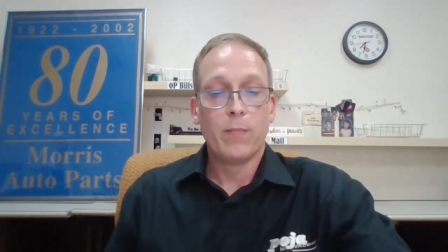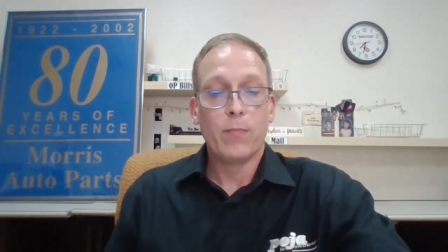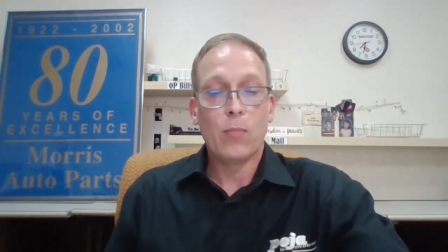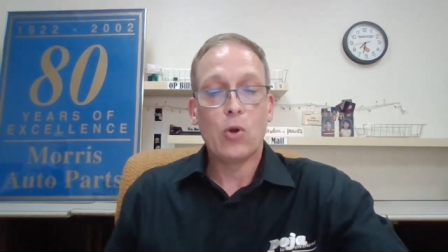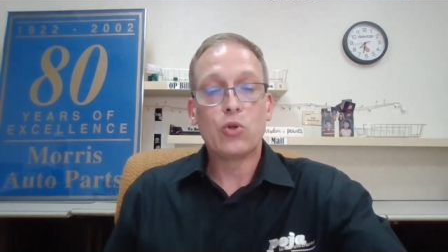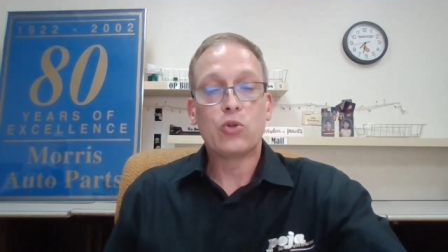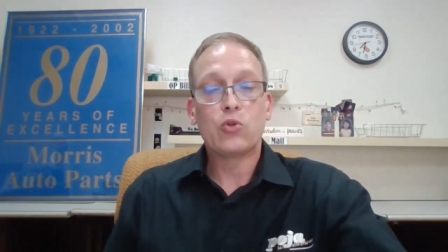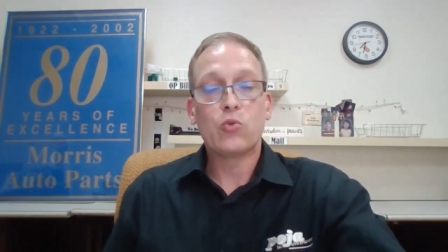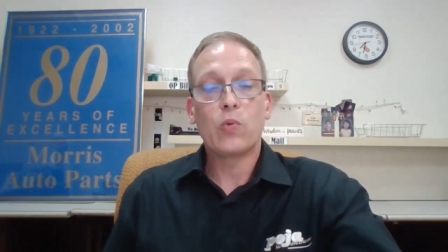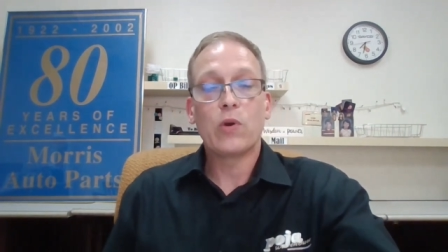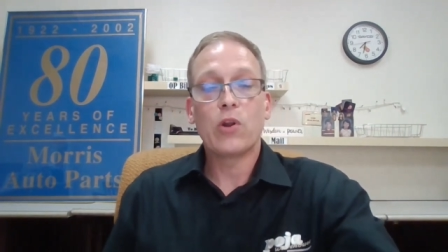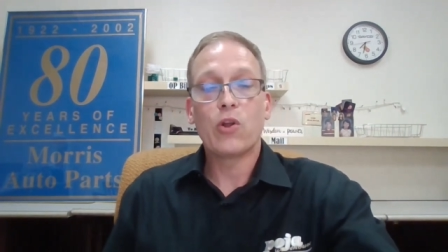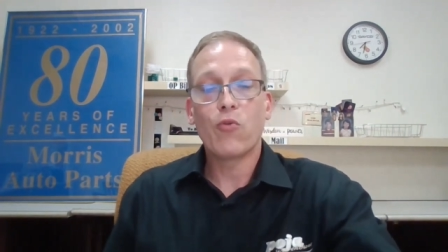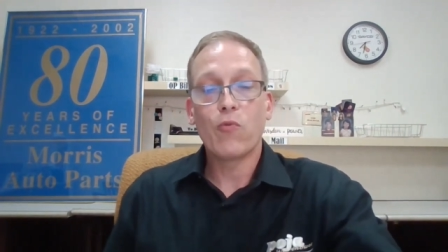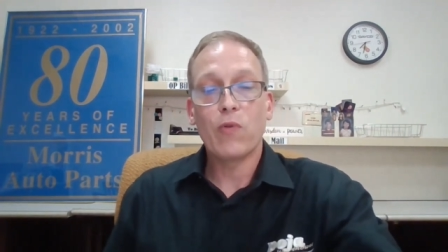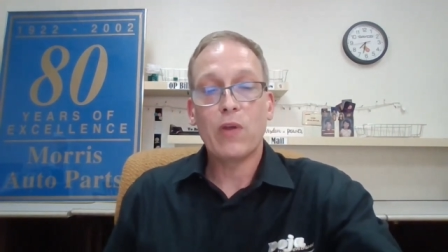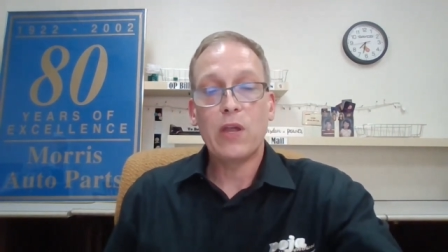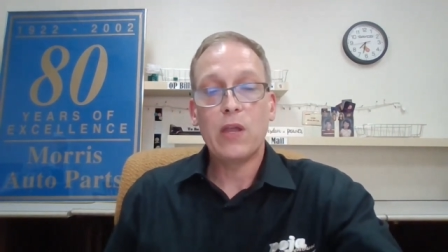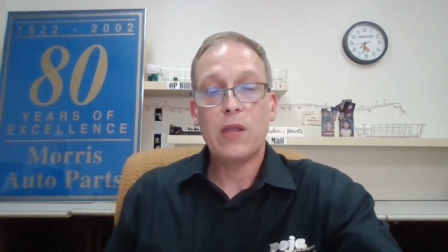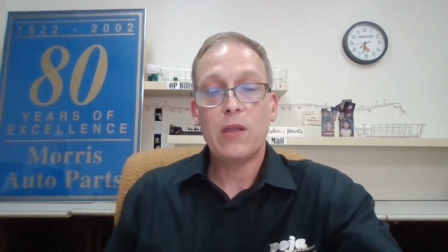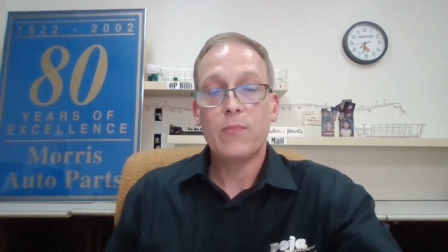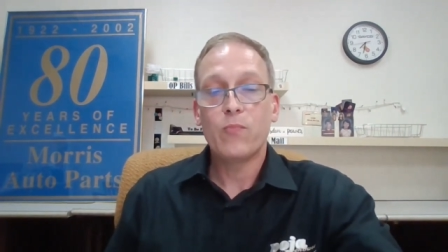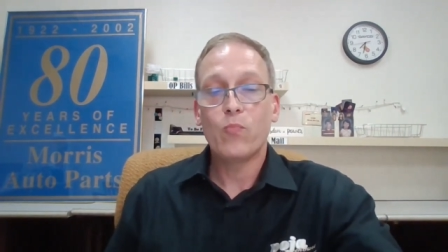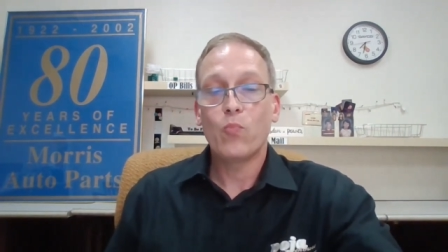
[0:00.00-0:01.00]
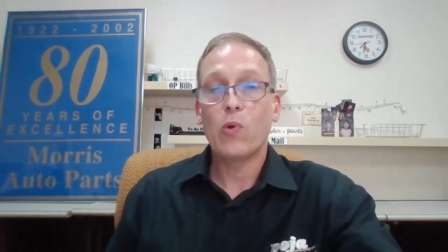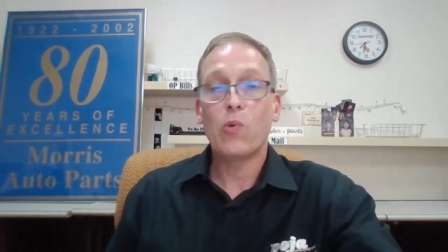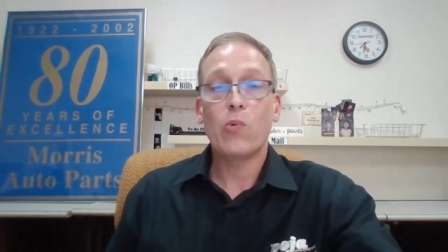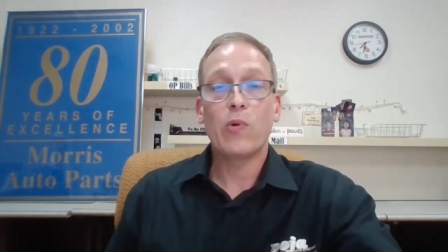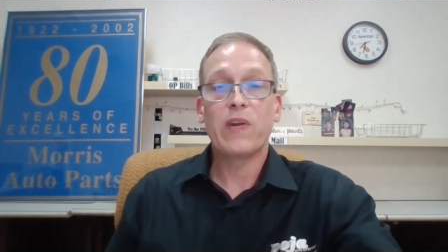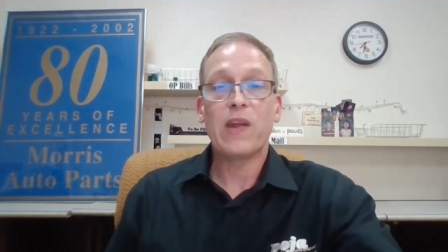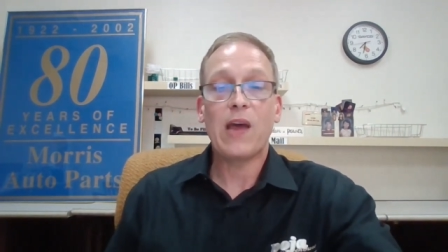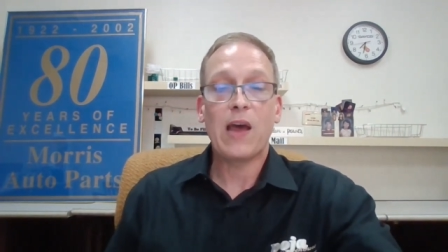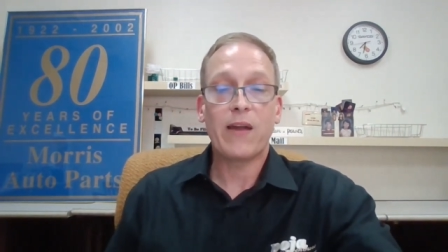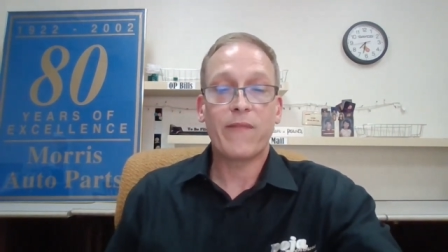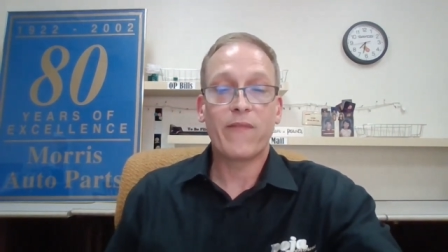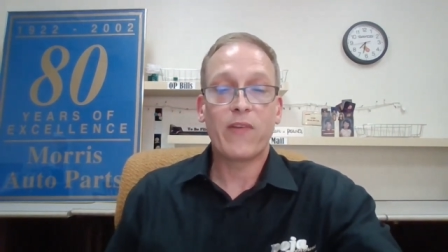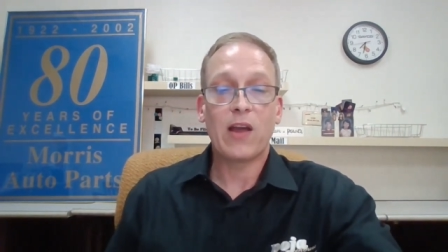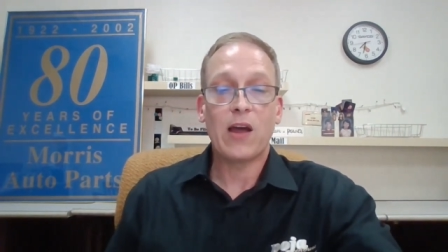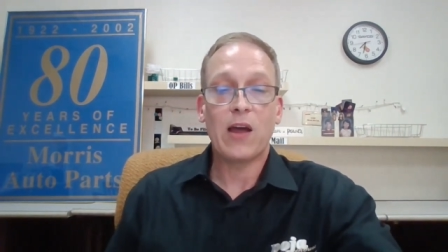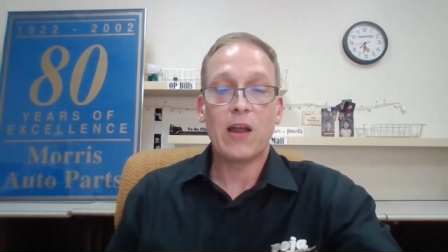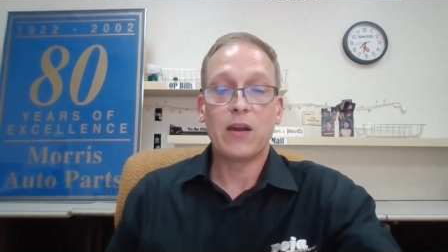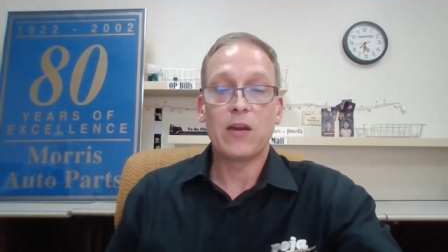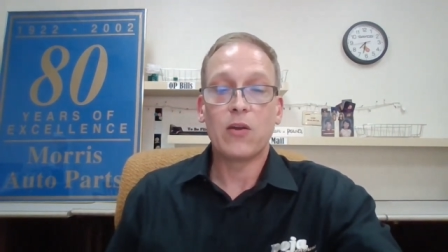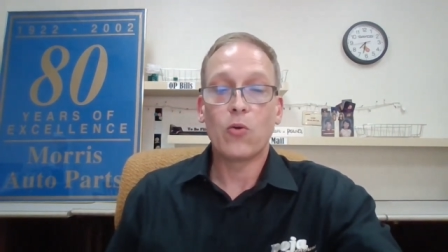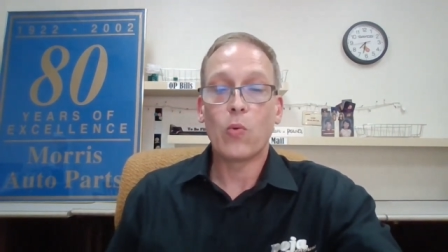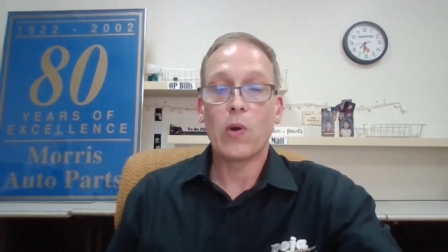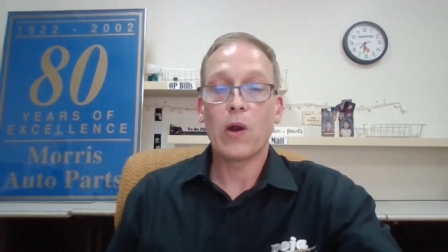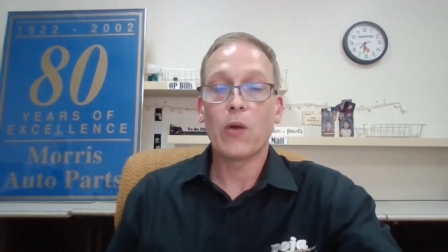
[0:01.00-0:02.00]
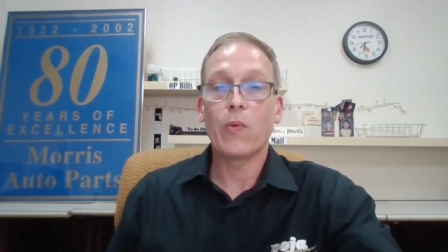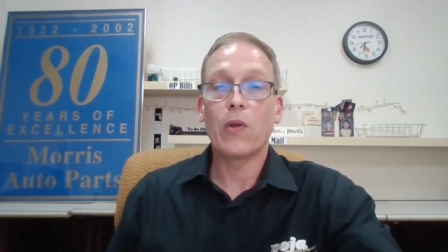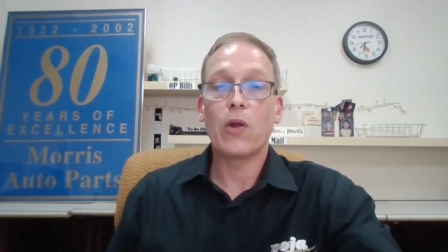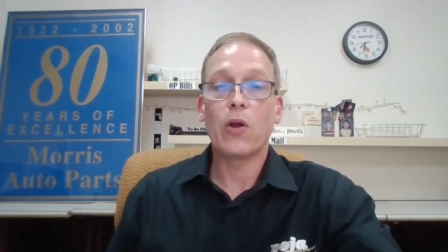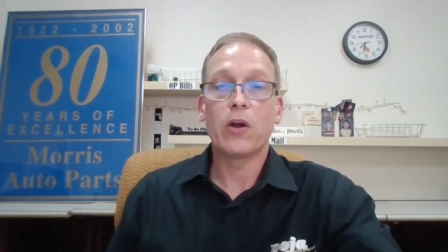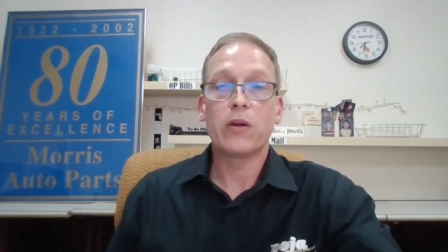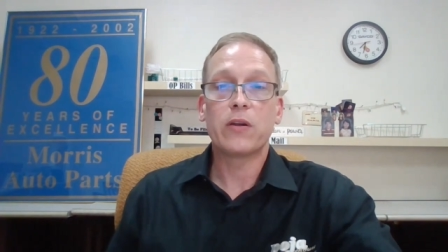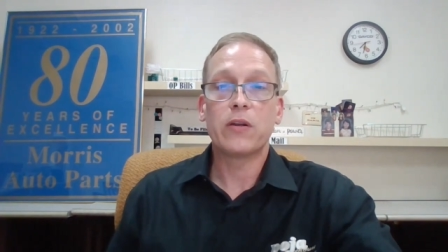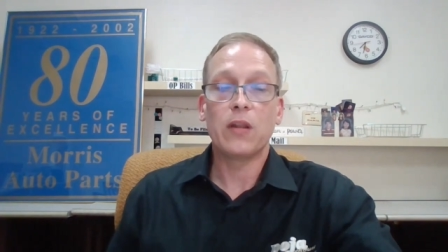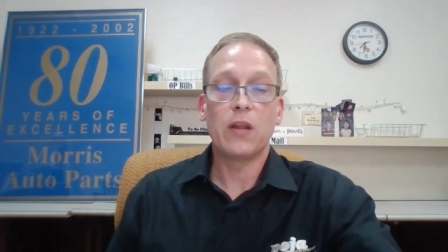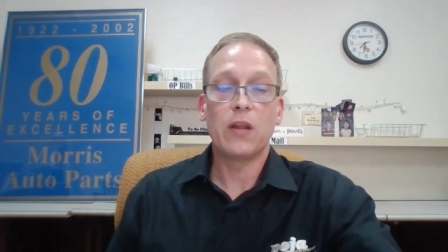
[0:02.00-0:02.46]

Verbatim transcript: most would agree, we would not have gotten to where we are